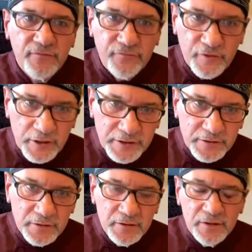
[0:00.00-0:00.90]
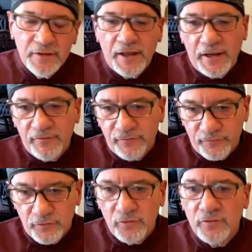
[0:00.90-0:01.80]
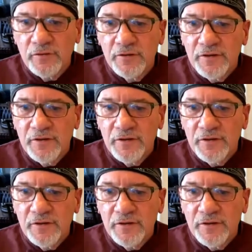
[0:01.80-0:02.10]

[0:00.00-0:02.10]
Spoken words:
fun, and food.